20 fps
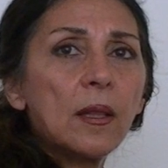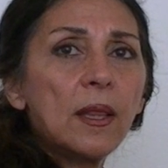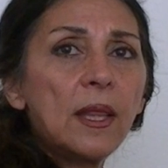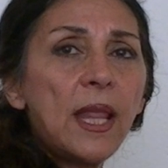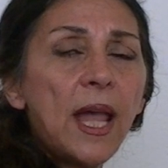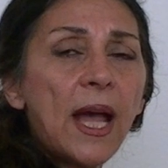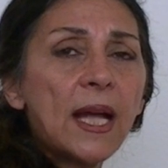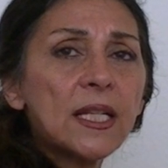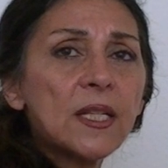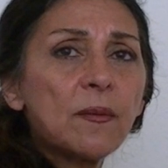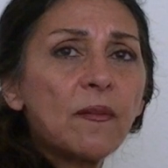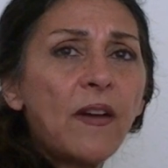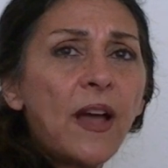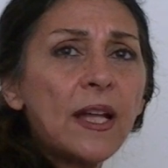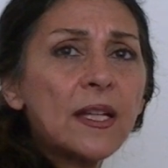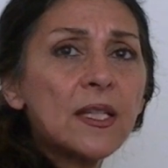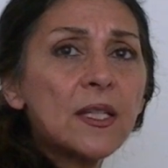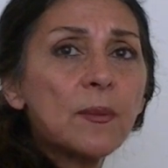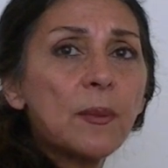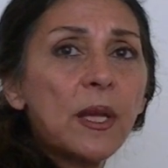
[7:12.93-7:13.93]
The
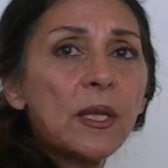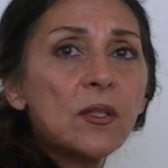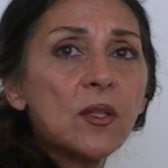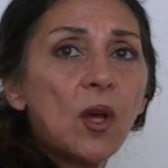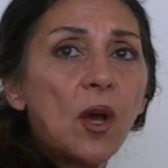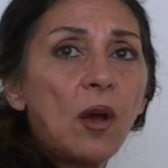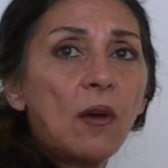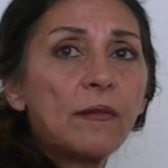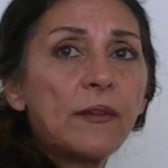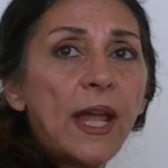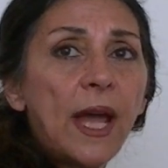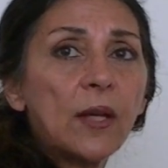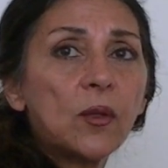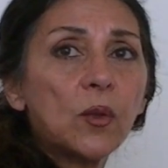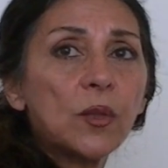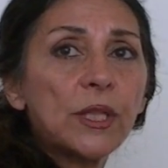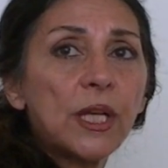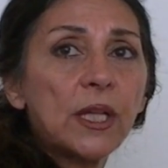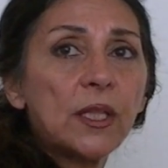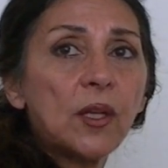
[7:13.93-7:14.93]
advancement of
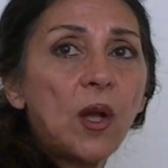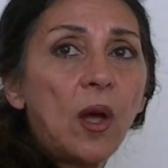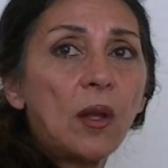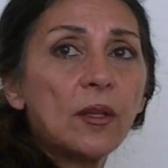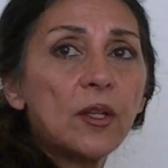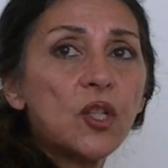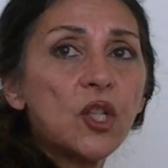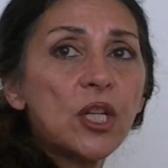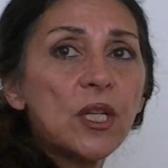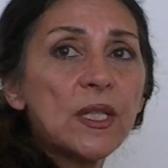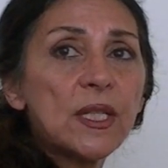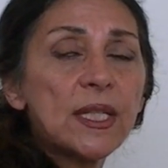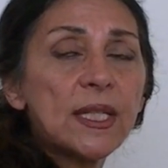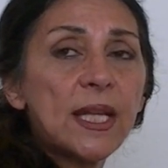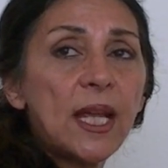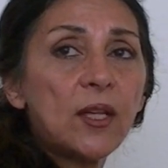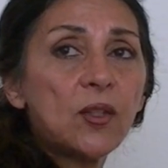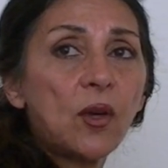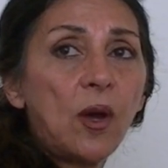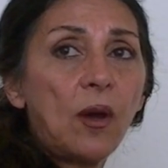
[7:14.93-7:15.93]
nanotechnology is
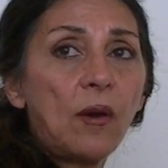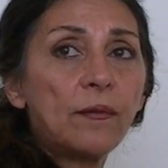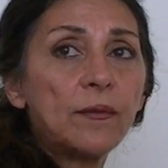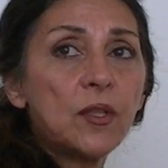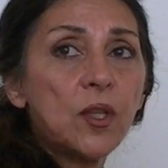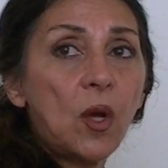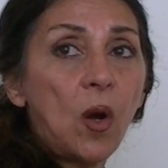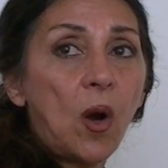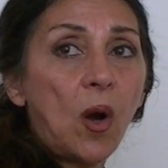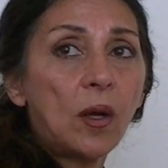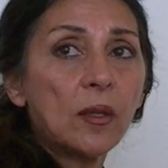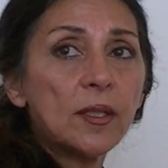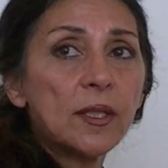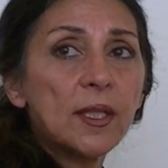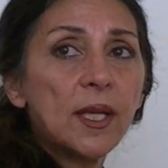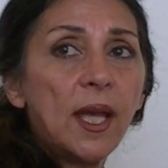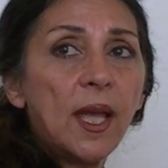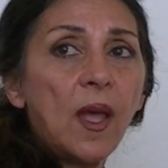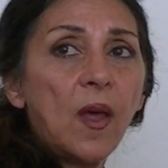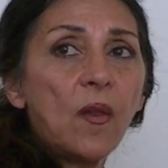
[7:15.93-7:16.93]
state-of-the-art.
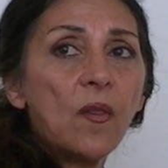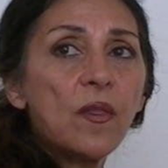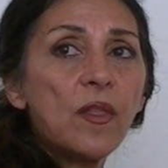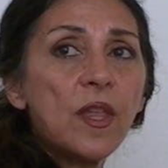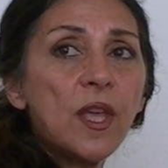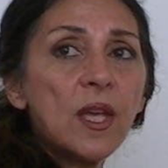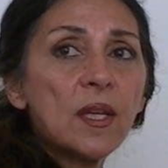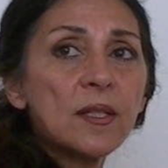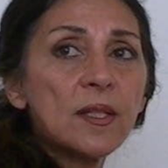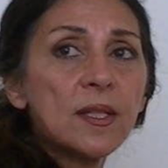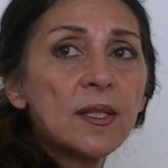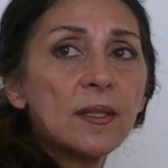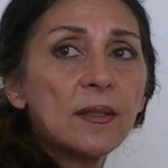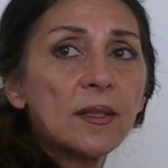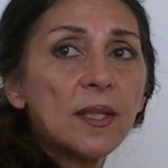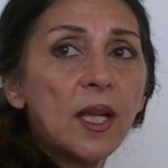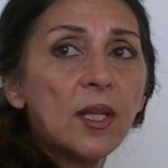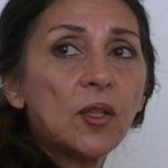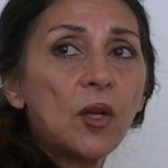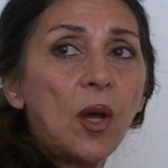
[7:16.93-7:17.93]
This
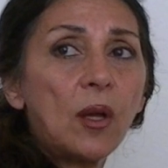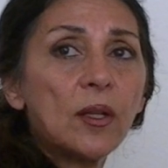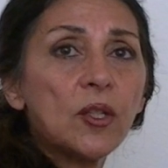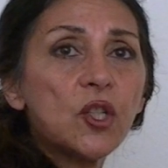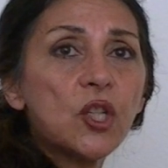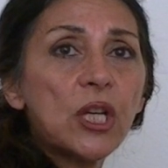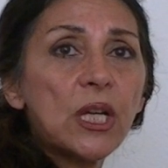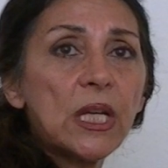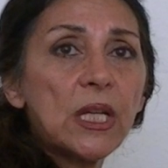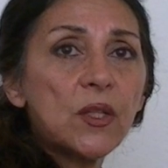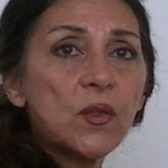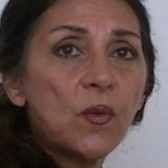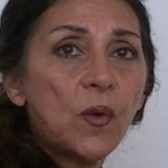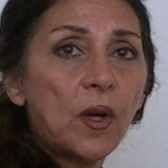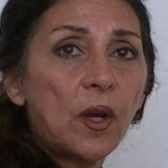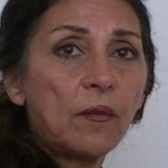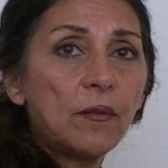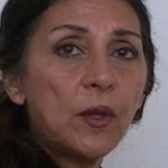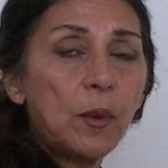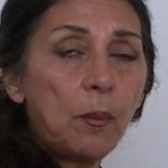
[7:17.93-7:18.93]
technology is
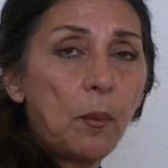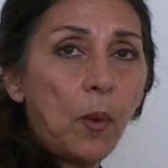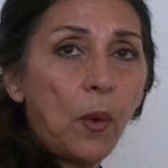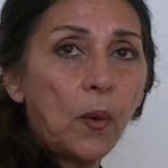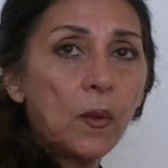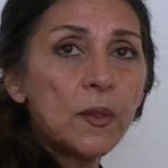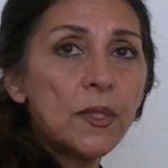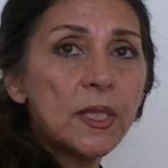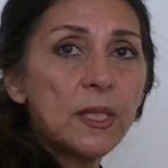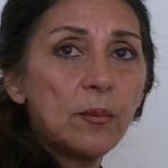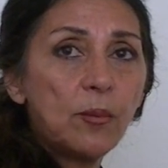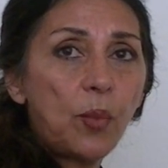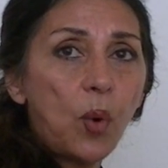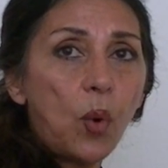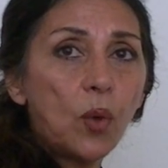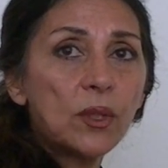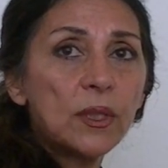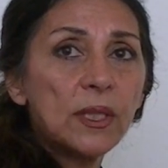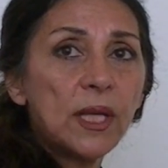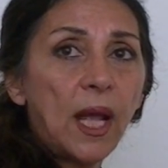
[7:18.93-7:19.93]
one of the most
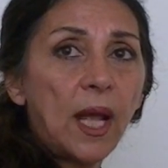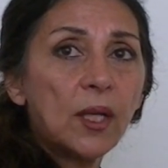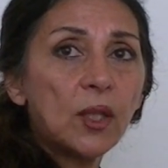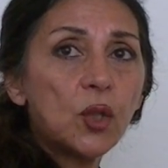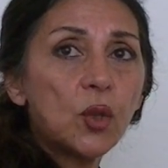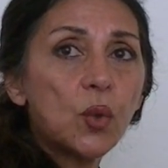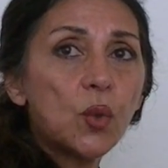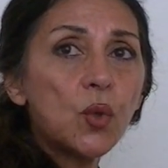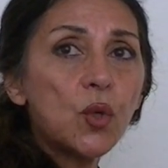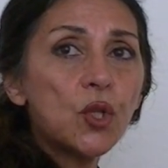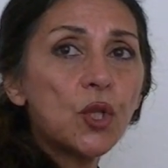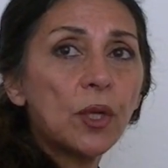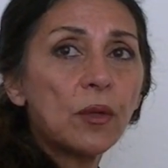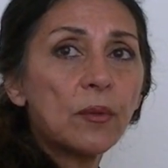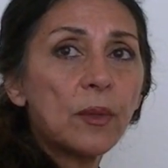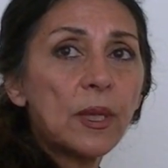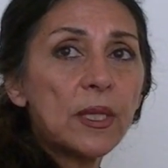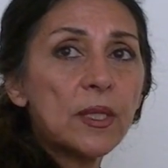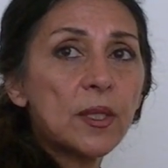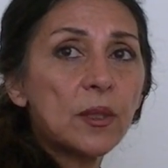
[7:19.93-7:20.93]
important and crucial
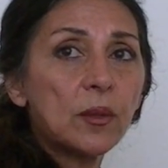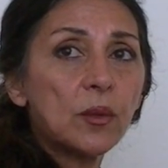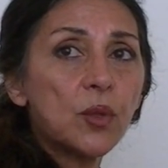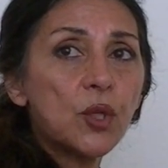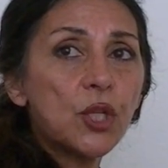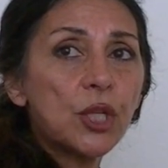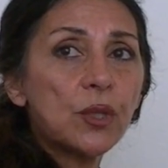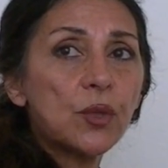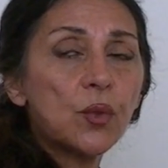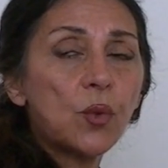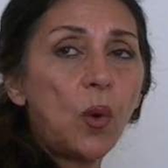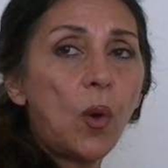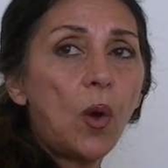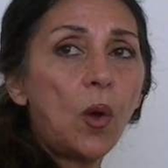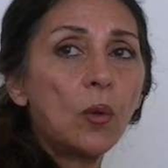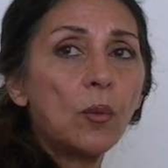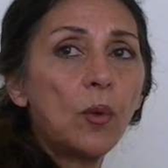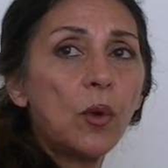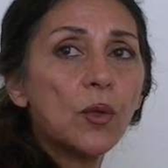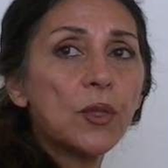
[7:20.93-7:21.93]
resolutions to
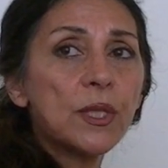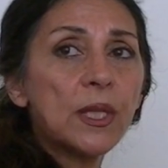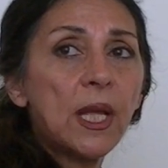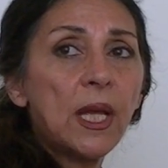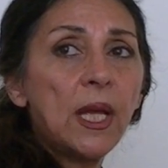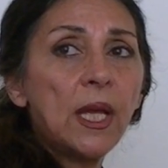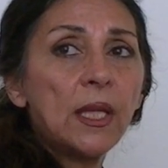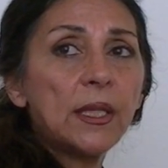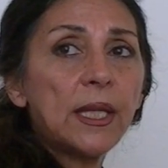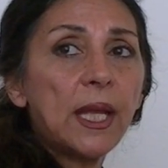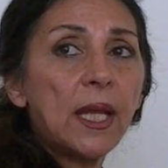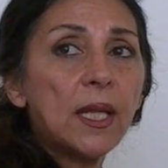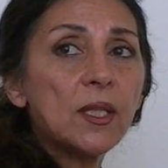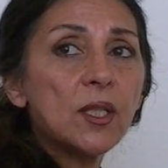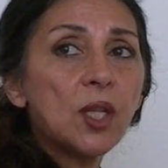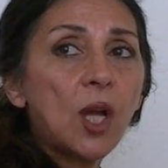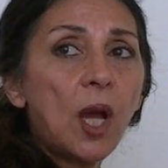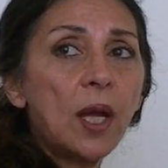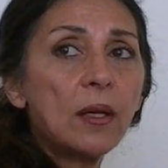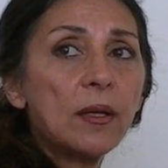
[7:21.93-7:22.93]
almost the
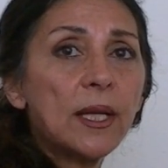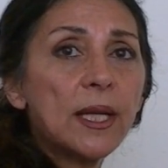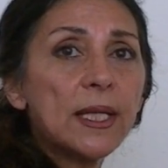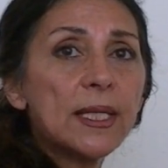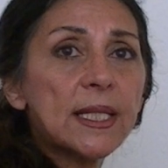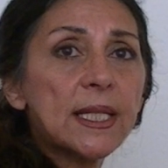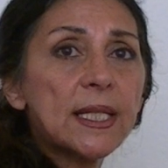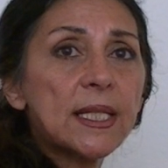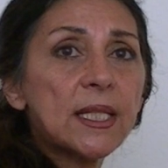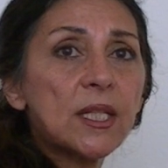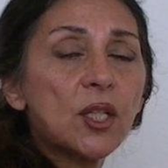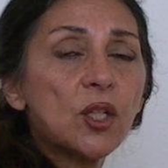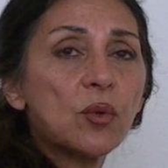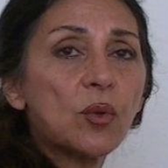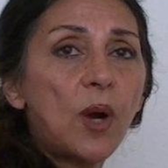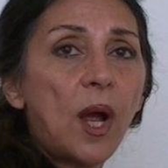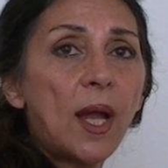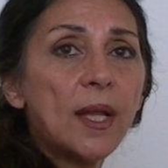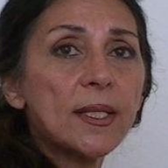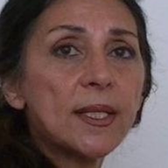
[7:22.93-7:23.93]
entire existing
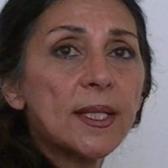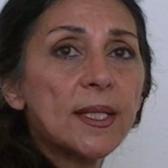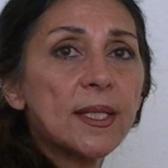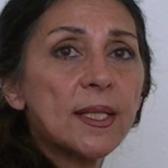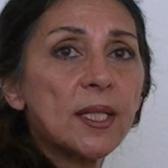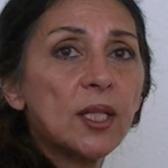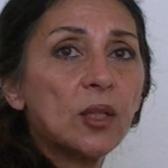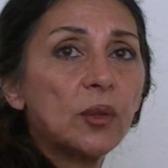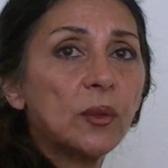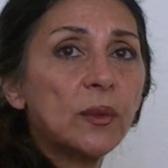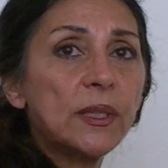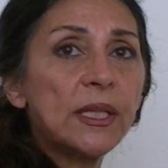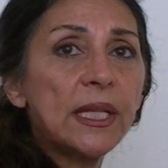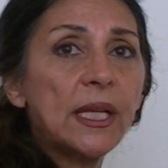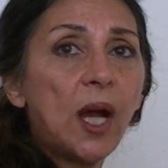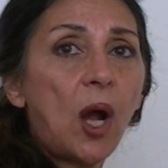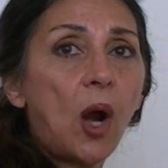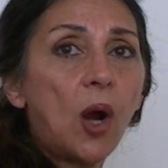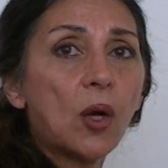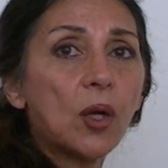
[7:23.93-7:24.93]
crisis,
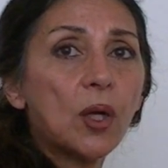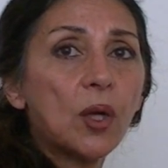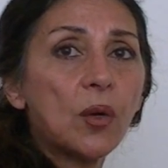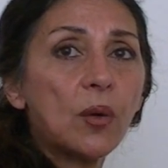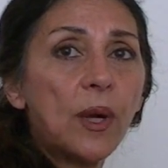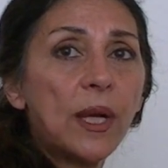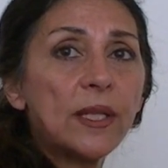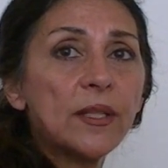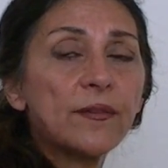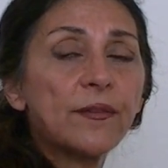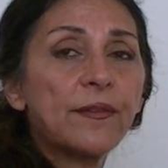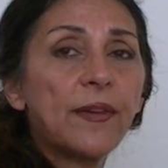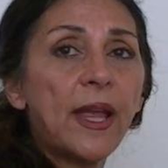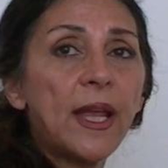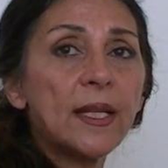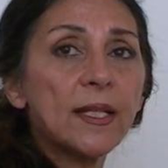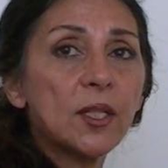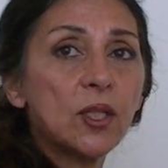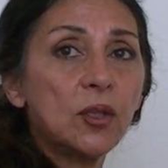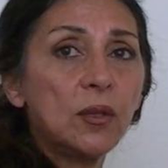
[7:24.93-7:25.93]
including our current
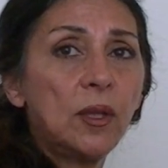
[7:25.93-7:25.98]
failed